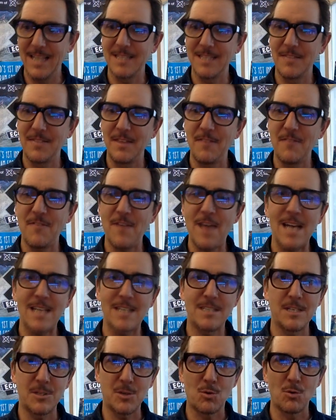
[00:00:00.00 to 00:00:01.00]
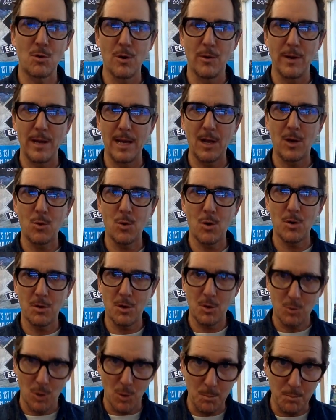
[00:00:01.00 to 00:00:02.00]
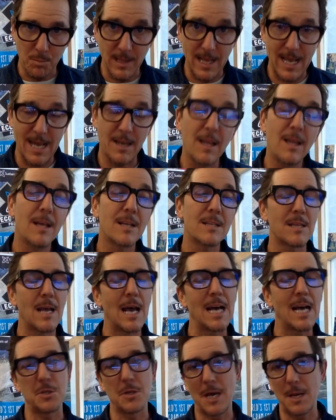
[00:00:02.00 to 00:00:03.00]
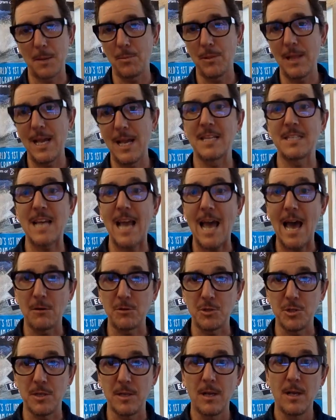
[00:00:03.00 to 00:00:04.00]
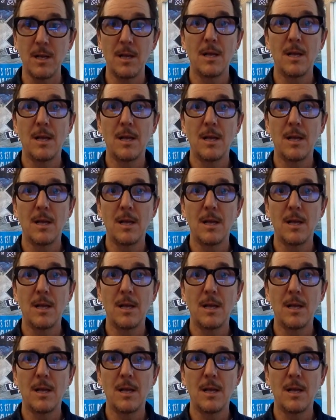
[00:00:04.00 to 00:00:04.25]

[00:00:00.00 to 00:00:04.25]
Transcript: is the fastest growing quote unquote plant. It's actually not a plant, it's algae.